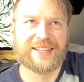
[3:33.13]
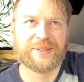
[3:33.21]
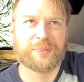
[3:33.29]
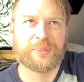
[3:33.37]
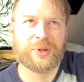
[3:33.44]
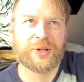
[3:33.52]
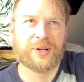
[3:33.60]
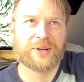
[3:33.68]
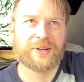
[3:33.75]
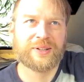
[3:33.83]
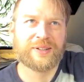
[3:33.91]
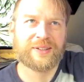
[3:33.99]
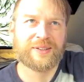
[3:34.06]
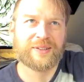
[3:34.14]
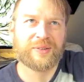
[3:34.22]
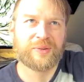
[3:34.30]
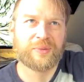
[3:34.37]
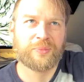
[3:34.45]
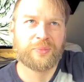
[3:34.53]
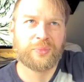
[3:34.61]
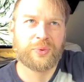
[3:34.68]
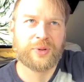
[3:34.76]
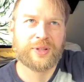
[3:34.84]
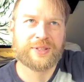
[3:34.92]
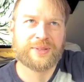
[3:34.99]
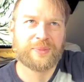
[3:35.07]
Put
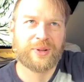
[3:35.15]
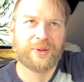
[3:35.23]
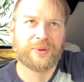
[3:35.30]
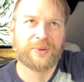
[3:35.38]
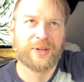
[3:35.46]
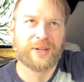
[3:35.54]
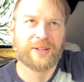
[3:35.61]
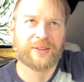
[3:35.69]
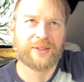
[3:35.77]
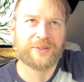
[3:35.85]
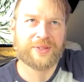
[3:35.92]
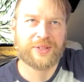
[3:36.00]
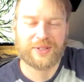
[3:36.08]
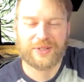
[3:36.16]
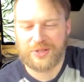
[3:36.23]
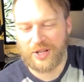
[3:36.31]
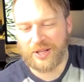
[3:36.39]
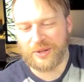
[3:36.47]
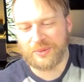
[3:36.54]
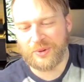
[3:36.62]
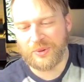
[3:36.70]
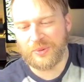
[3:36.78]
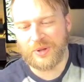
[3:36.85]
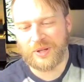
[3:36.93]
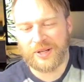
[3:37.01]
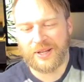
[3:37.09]
on some clothing. And there's a jelly roll
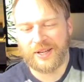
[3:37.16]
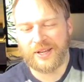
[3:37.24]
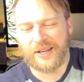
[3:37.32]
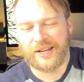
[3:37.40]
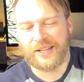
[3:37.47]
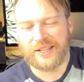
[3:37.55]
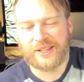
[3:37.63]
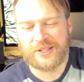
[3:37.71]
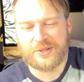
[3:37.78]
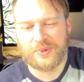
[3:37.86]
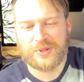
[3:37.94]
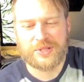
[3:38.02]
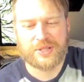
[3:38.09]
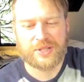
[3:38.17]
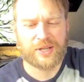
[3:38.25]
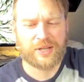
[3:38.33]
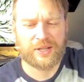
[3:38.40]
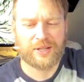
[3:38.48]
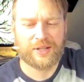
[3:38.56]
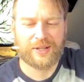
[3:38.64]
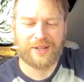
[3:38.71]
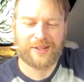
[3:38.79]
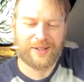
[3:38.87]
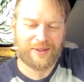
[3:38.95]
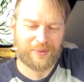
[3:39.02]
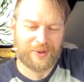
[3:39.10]
one, and then this one's
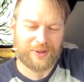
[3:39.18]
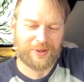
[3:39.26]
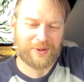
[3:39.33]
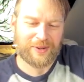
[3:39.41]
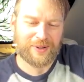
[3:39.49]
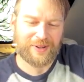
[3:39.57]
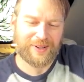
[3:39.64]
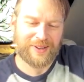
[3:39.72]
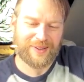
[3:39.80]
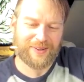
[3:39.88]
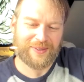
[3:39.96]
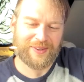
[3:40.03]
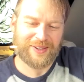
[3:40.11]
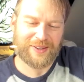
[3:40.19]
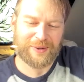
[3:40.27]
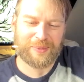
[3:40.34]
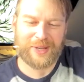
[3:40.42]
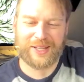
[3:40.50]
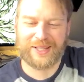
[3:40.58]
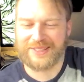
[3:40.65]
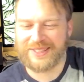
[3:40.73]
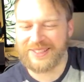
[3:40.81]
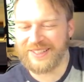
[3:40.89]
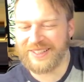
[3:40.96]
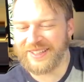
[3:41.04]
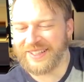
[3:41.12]
one of their pens.
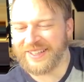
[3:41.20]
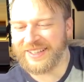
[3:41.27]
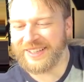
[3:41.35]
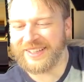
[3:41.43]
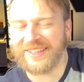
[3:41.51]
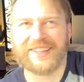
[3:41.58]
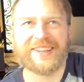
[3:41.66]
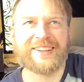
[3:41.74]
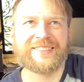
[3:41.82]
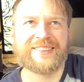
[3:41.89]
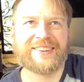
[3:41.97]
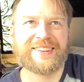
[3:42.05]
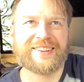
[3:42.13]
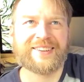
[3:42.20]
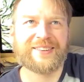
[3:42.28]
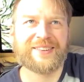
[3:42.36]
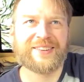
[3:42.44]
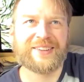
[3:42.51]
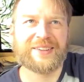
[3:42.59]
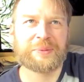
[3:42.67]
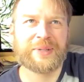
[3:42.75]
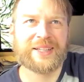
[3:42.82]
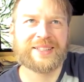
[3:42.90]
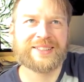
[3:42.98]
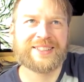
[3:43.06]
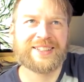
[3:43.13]
Yeah, one of their cool little
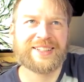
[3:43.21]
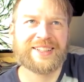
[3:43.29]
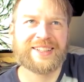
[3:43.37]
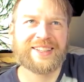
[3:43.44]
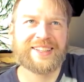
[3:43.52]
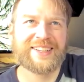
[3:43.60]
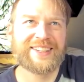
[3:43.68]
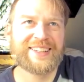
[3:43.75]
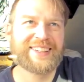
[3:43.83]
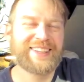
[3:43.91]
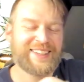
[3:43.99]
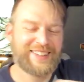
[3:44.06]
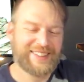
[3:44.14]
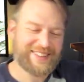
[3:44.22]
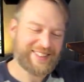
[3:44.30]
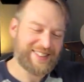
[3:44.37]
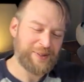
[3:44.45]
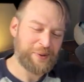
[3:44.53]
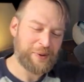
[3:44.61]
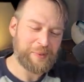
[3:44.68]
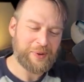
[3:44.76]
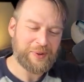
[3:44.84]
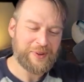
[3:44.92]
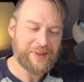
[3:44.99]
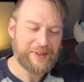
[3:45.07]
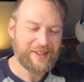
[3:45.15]
pens. It's adorable.
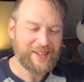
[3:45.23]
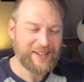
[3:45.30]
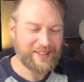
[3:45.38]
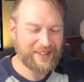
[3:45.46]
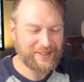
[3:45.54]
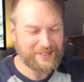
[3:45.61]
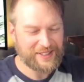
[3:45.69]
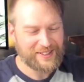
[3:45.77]
I love it.